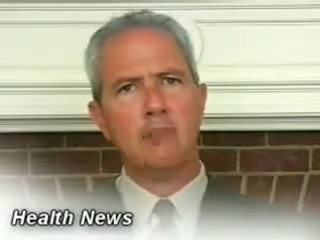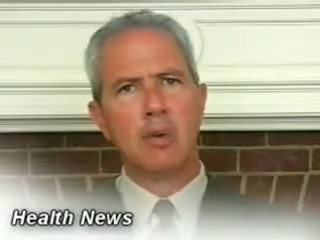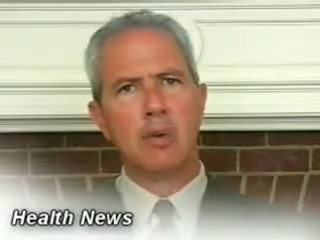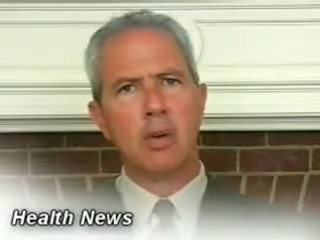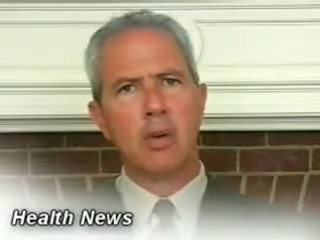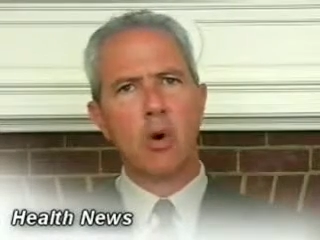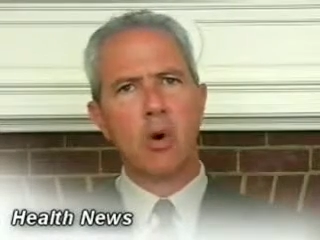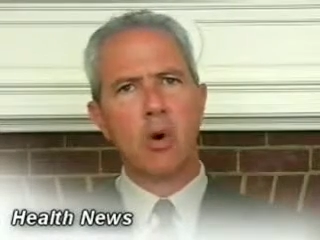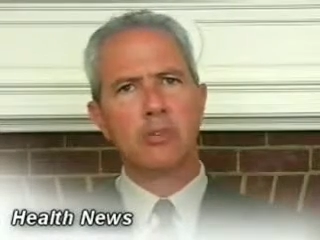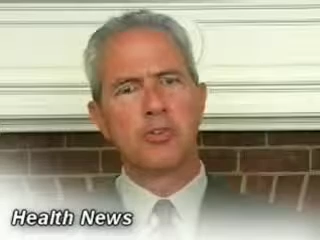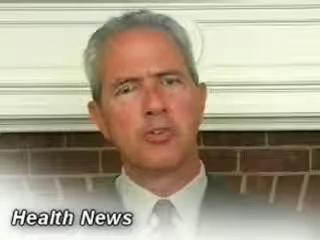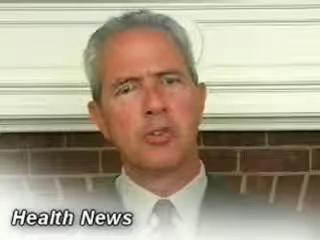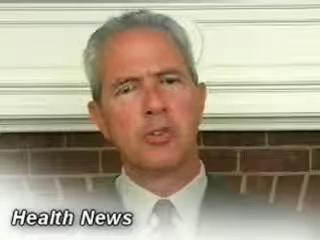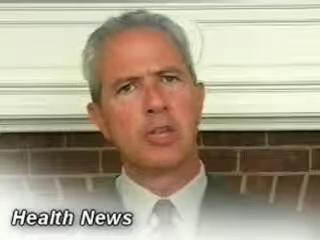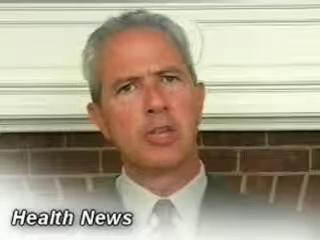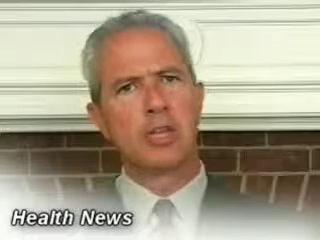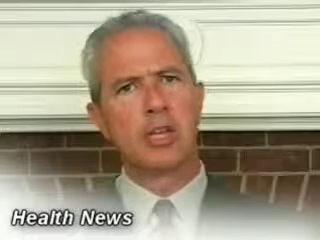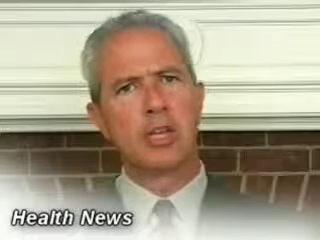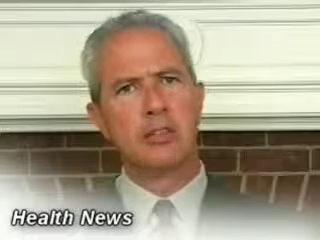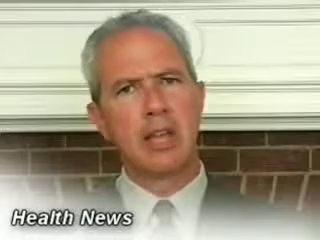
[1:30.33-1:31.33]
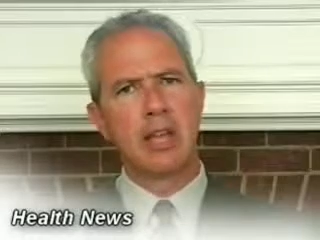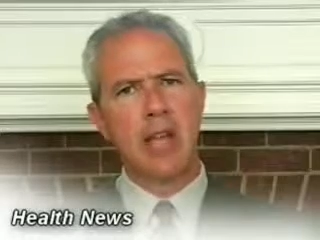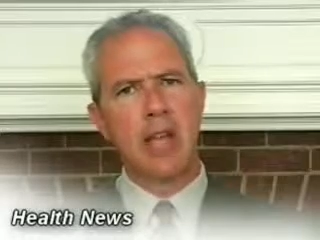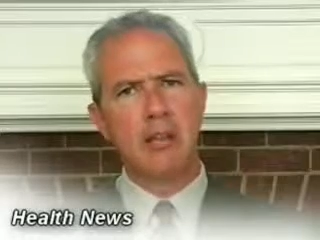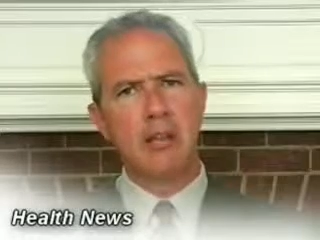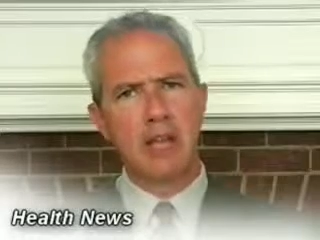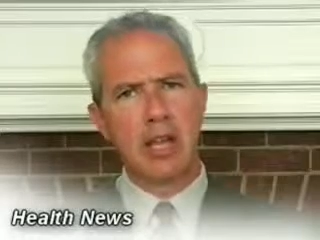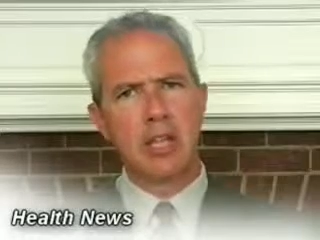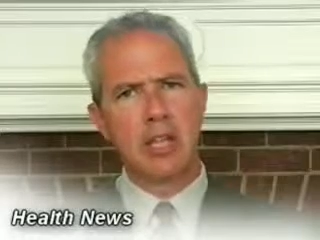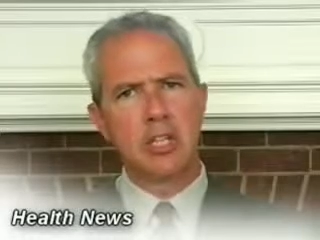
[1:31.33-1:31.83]
but also the
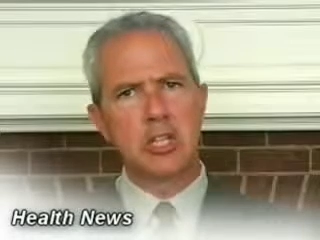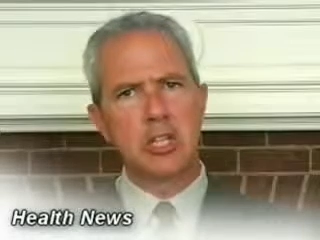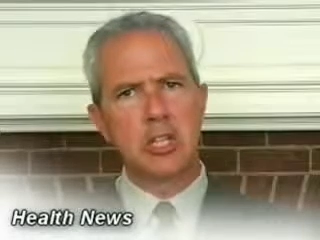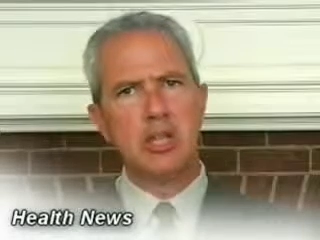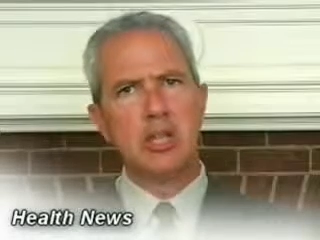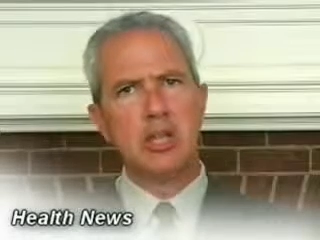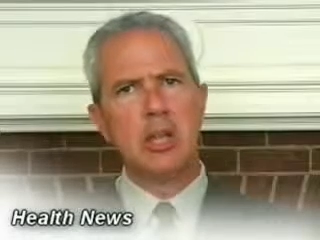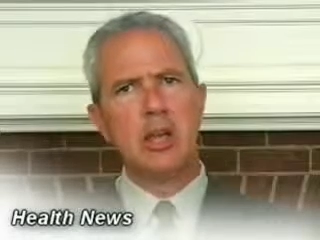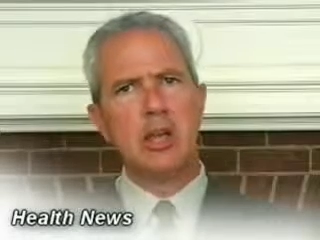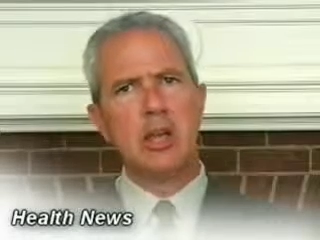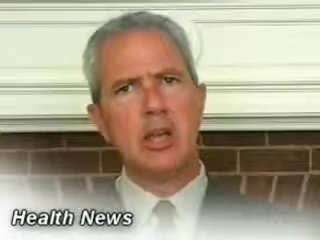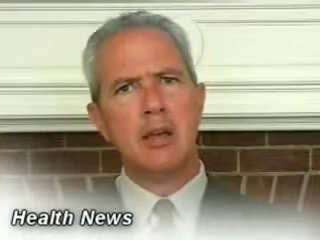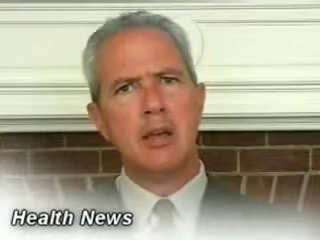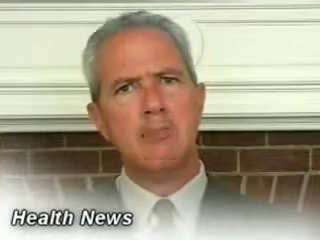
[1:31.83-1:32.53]
contamination